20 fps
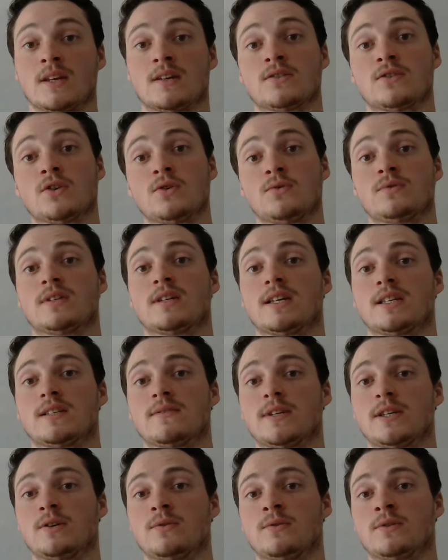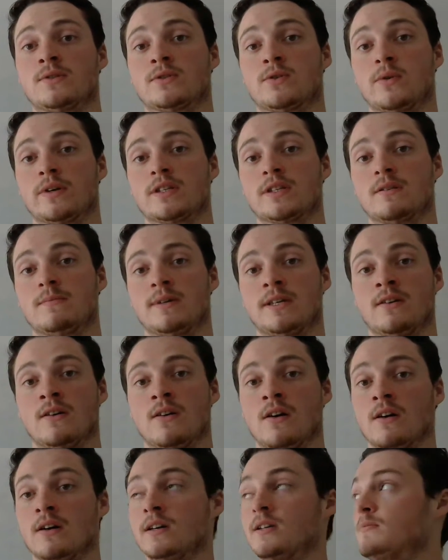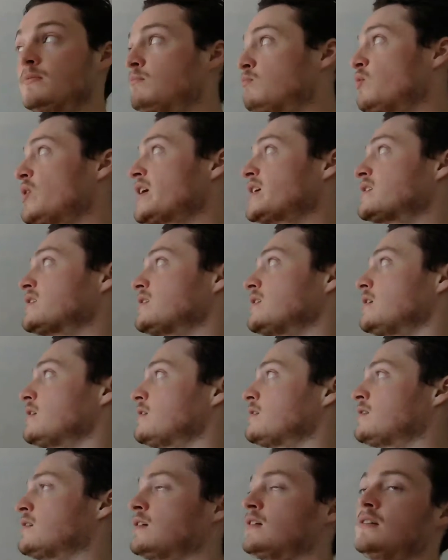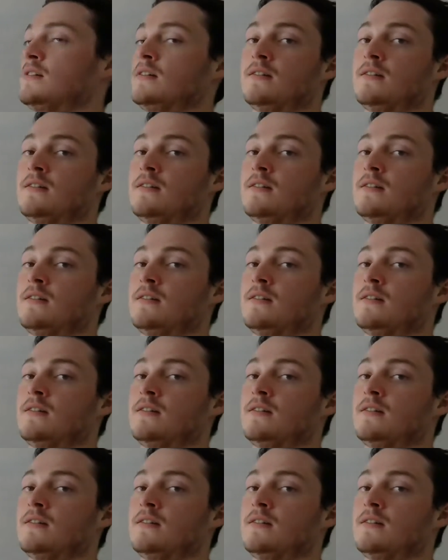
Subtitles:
So today's video is going to be on Brexit.